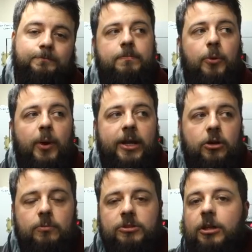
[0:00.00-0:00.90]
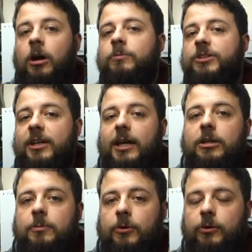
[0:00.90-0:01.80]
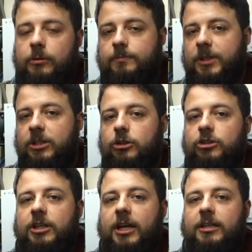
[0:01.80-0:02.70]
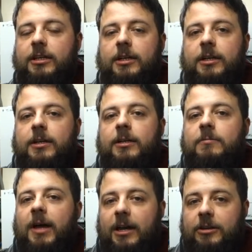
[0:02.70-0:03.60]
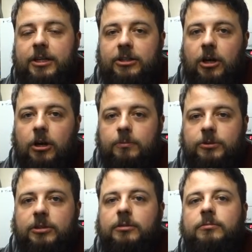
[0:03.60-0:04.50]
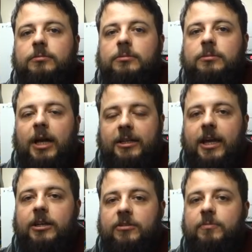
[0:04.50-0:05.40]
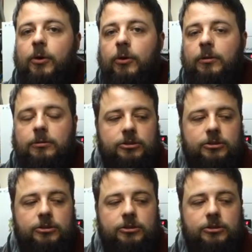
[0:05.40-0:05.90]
But when it comes to the hops at the end of the boil, it just said add these hops at end of boil.